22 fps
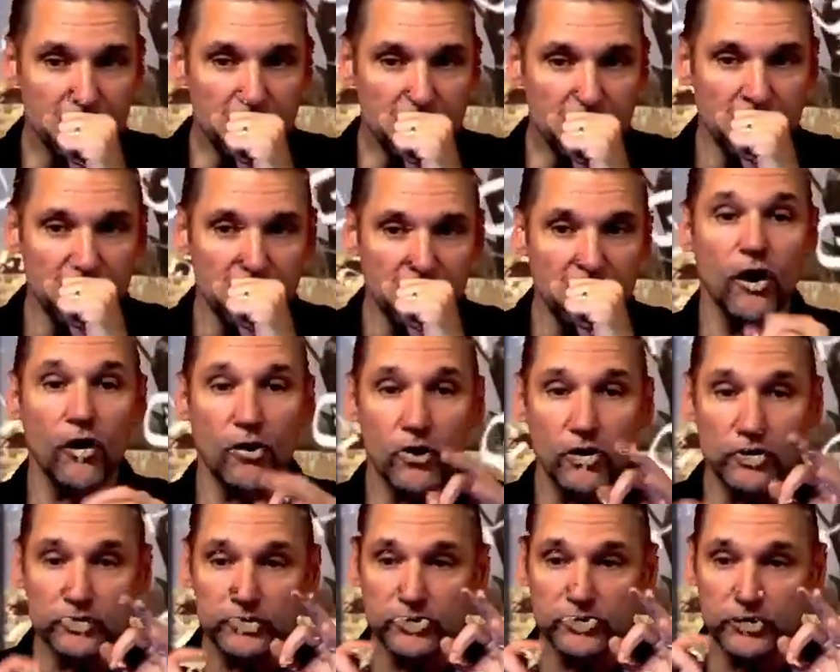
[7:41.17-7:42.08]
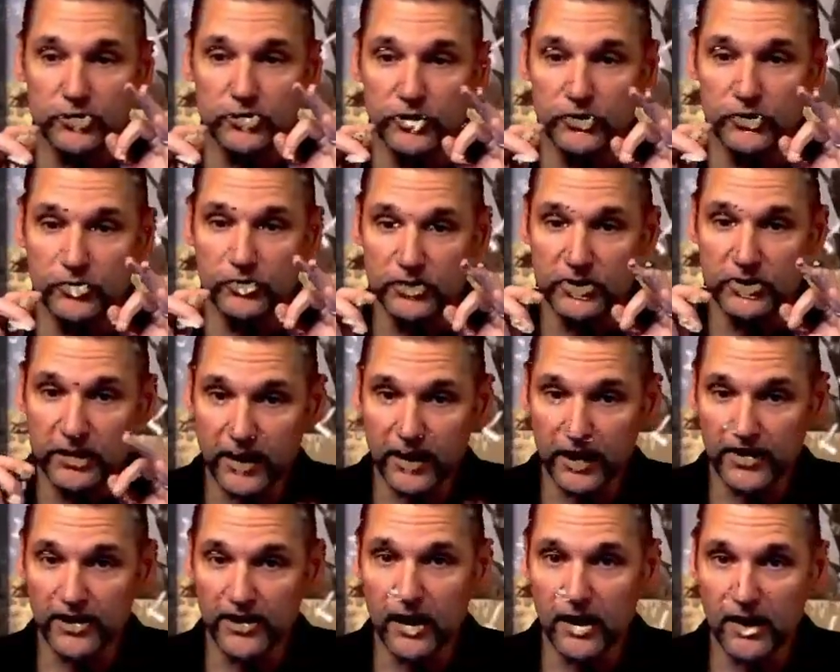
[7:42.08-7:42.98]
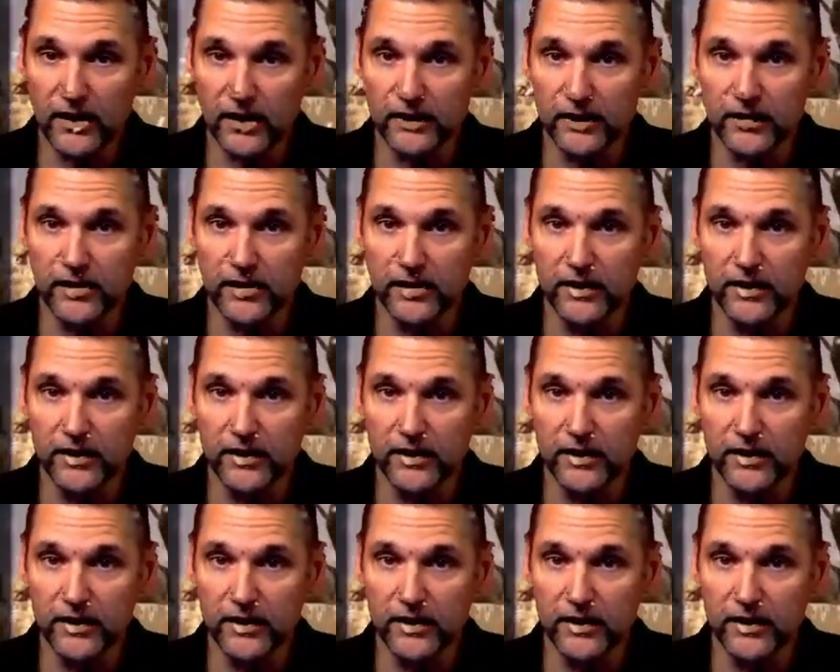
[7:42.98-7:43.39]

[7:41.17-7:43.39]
are also used in the Tanakh to